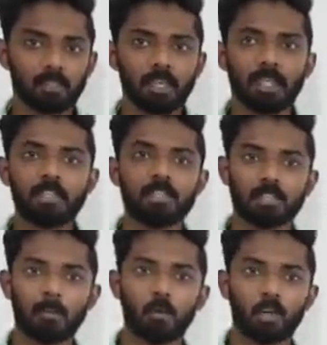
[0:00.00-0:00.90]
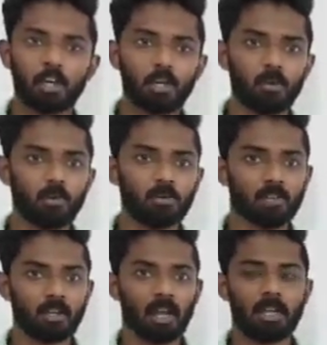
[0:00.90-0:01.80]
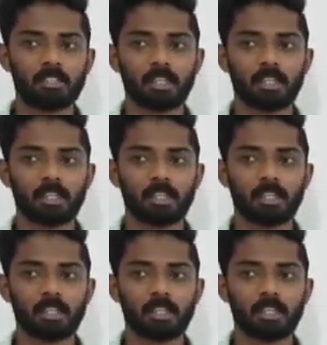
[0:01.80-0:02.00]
in the subordinate clause as